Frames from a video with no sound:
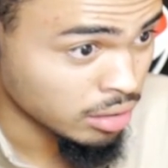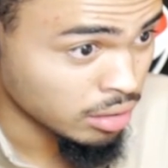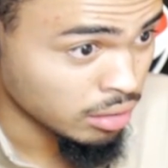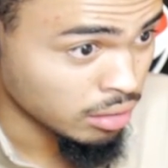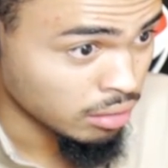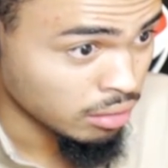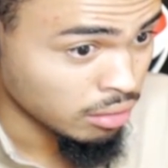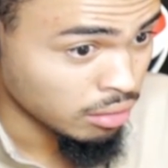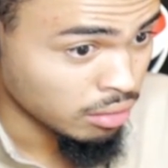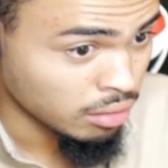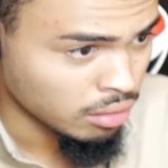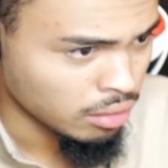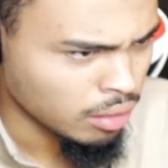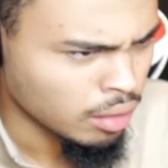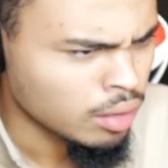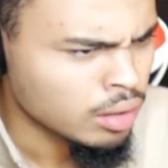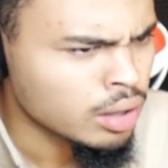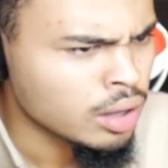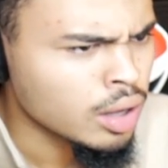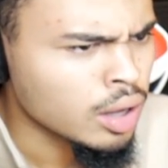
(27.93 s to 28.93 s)

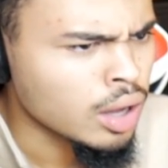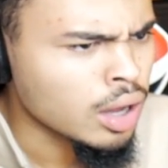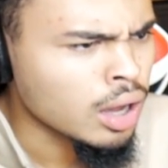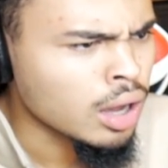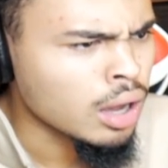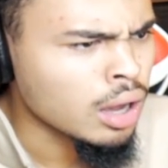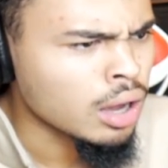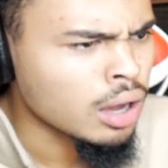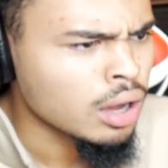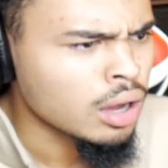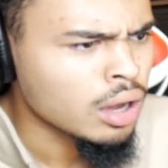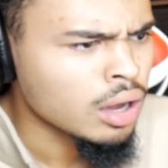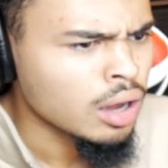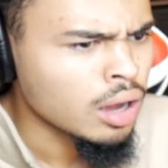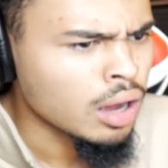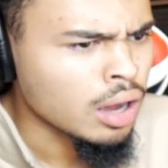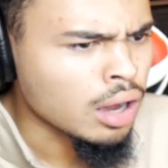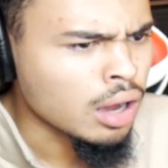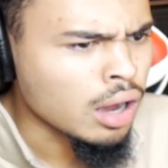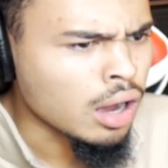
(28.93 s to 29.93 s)

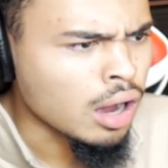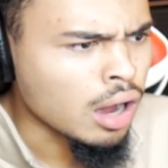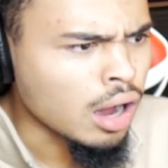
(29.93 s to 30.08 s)
Nobody speaks.